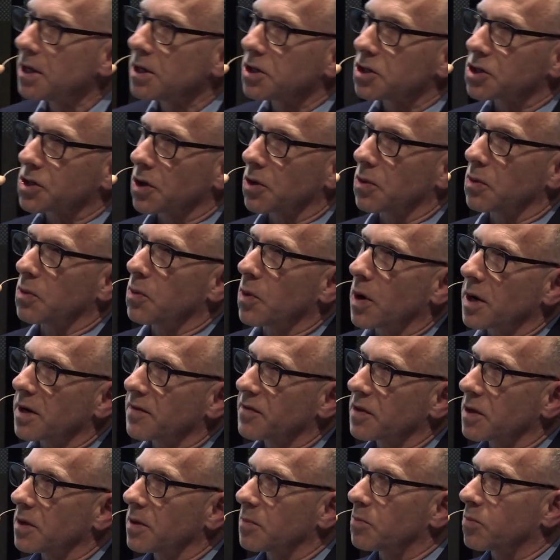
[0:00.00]
So one
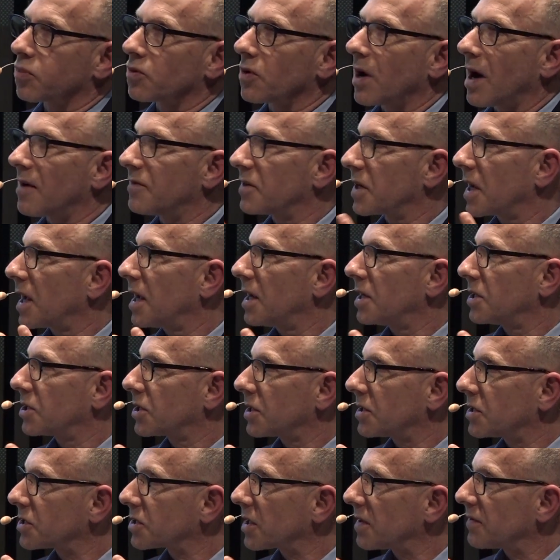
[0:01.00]
of the
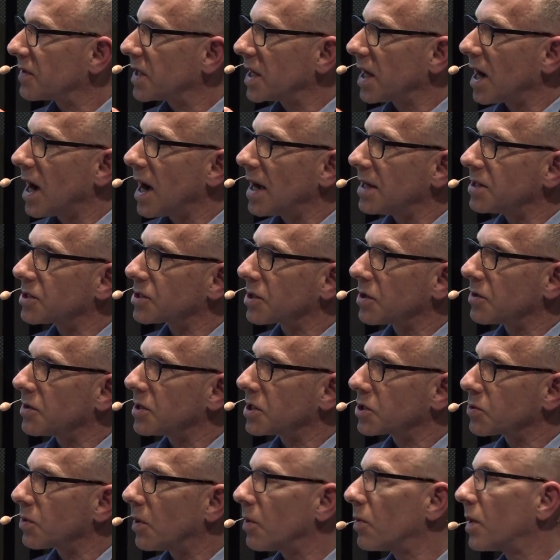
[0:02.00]
provocations of the iZone
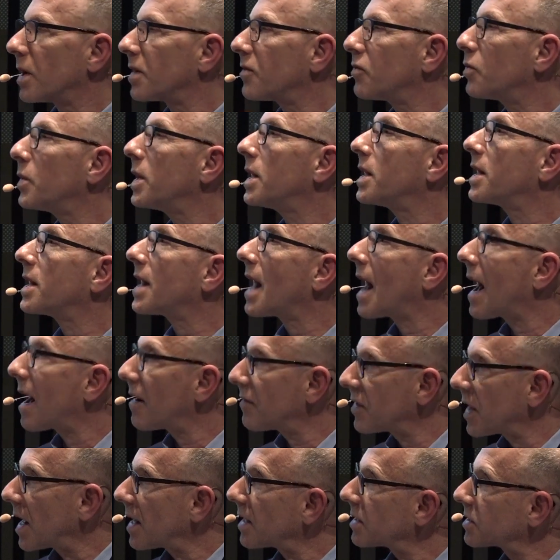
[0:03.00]
is, well, what if we didn't
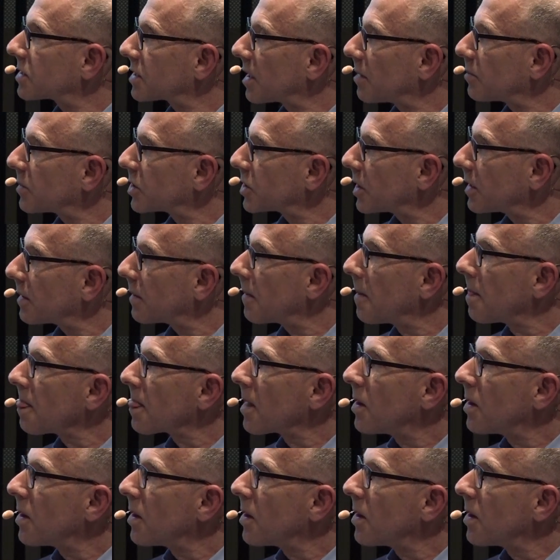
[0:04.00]
have that assumption?